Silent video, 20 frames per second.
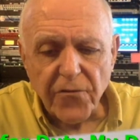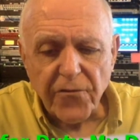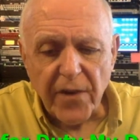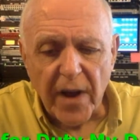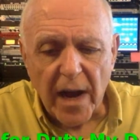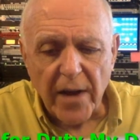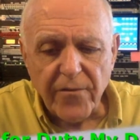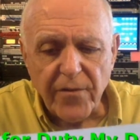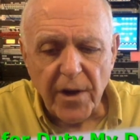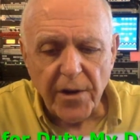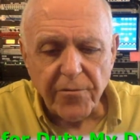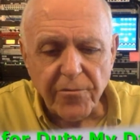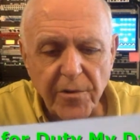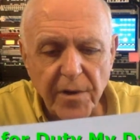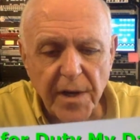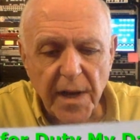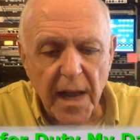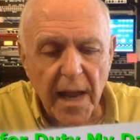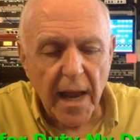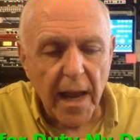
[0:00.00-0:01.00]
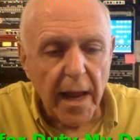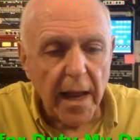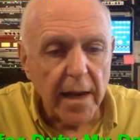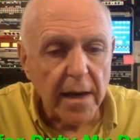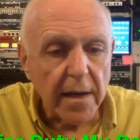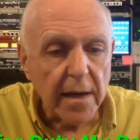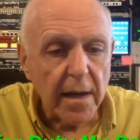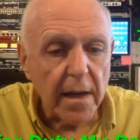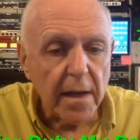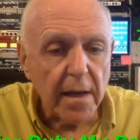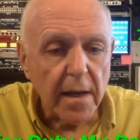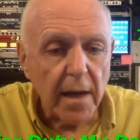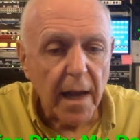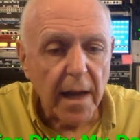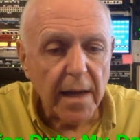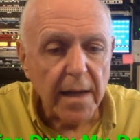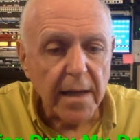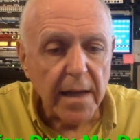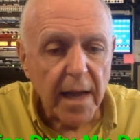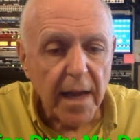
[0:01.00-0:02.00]

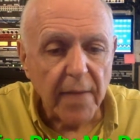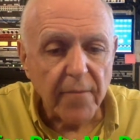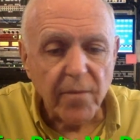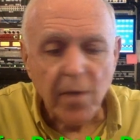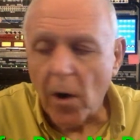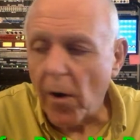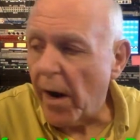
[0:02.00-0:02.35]
598.